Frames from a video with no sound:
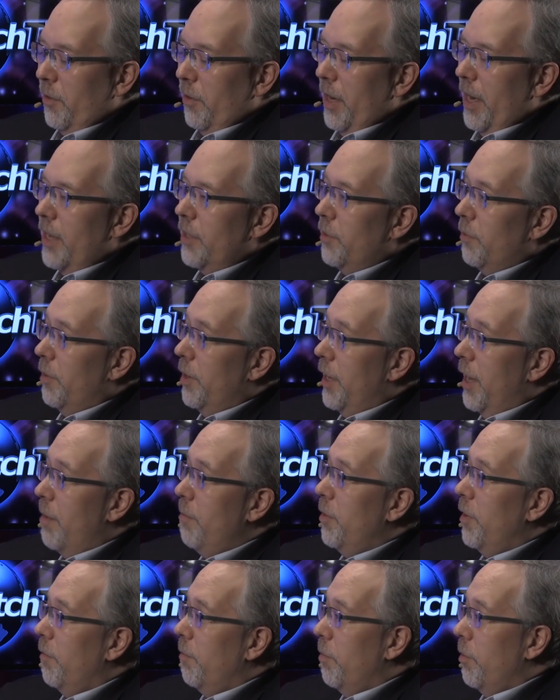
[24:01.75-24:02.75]
So it has a
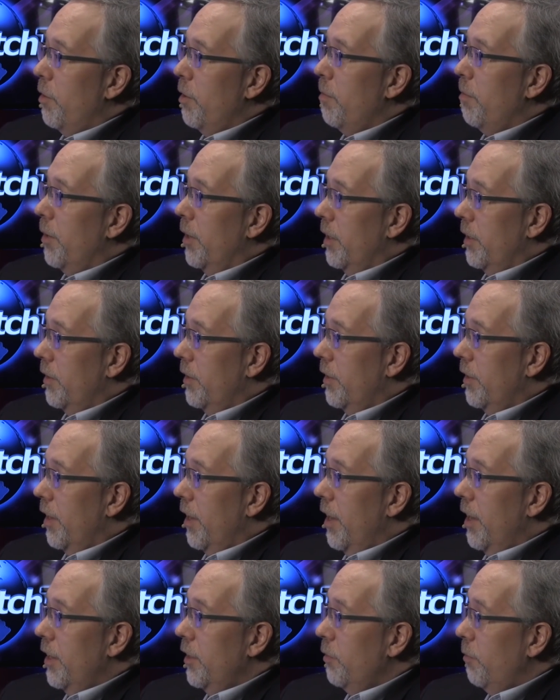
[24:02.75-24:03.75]
redemptive purpose.
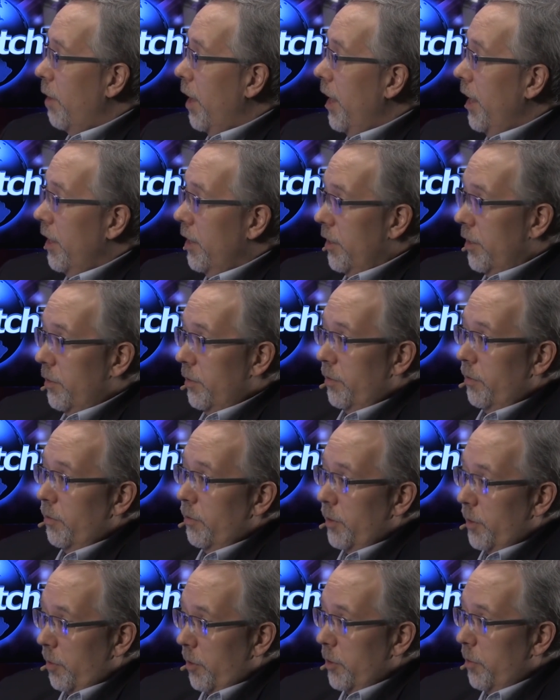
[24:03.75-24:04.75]
That's why
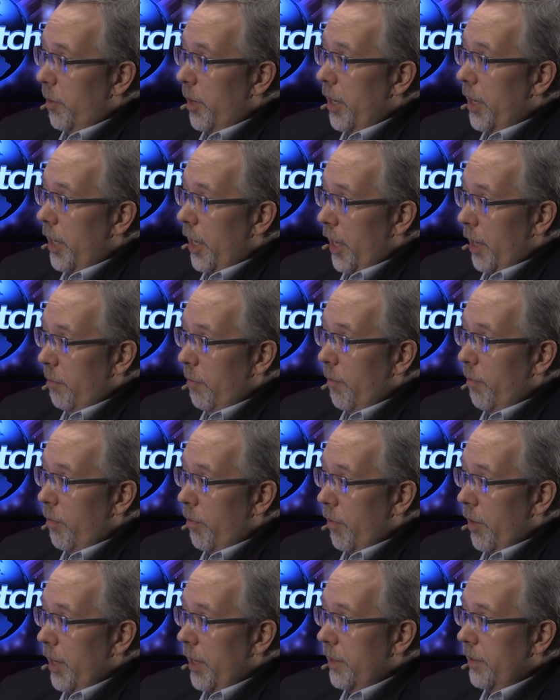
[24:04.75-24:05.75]
Israel was supposed to be a kingdom of
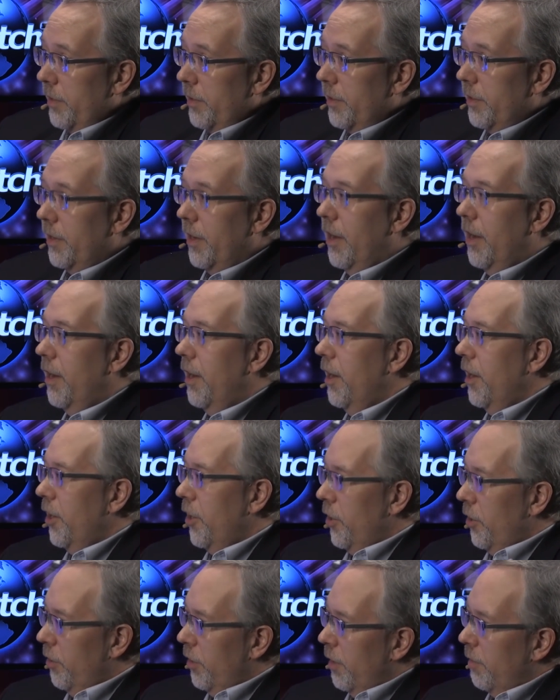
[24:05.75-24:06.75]
priests.
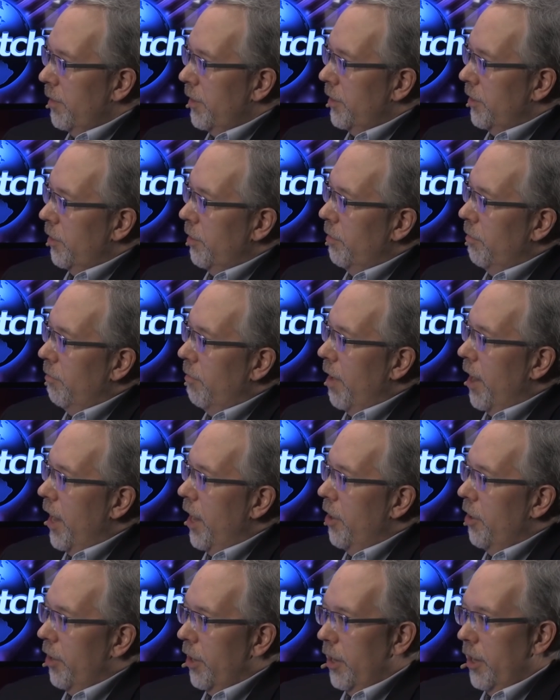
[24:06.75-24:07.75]
You live a certain
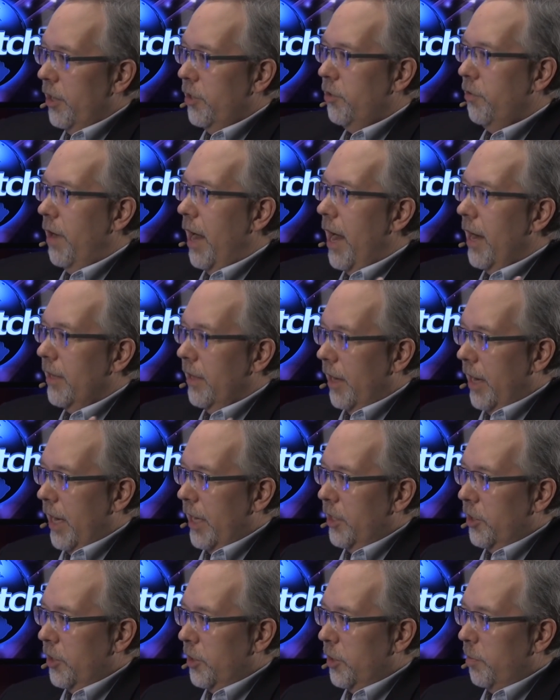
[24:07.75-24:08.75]
way, you're going to attract the
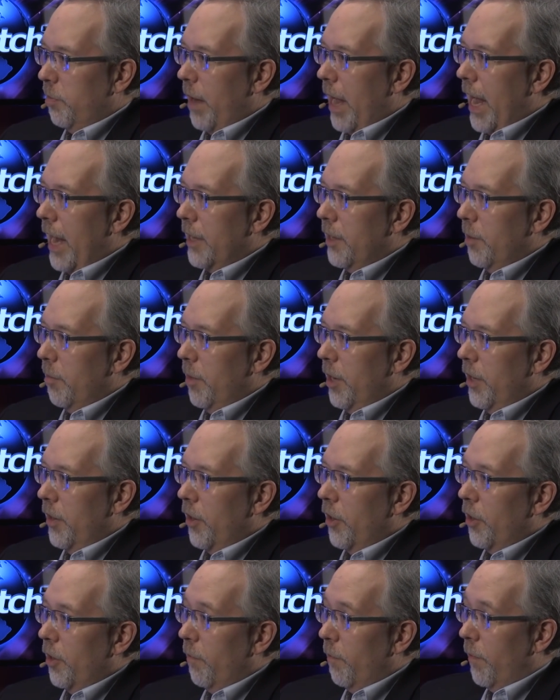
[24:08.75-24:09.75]
nations back to me.
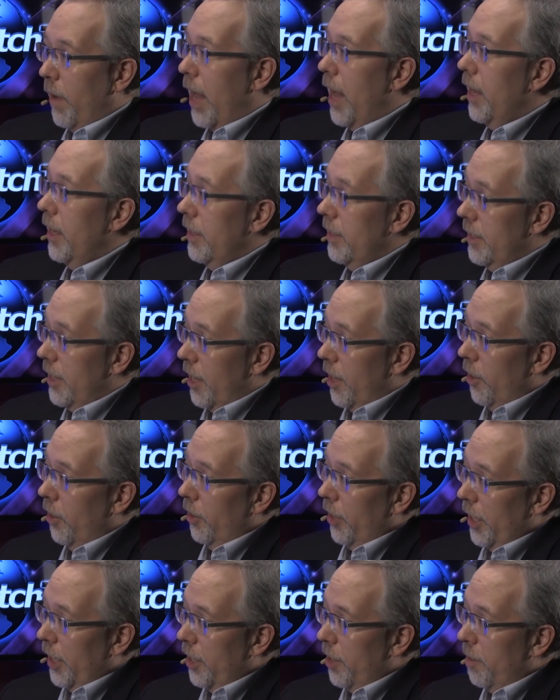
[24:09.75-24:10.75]
They're going to
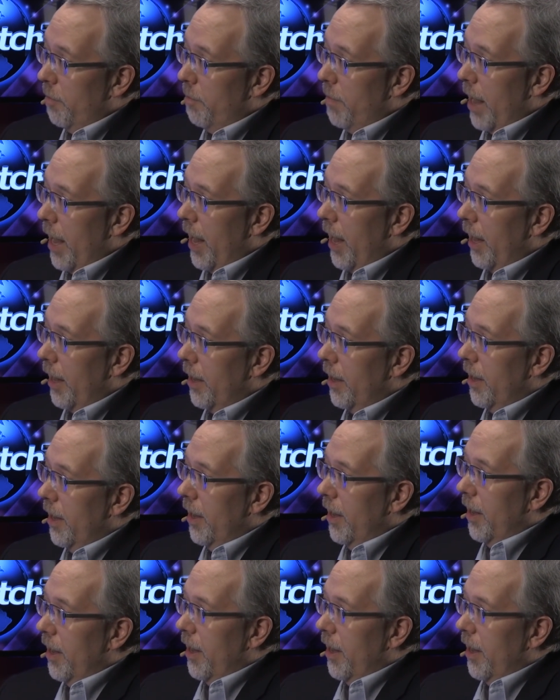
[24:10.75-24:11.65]
voluntarily come back.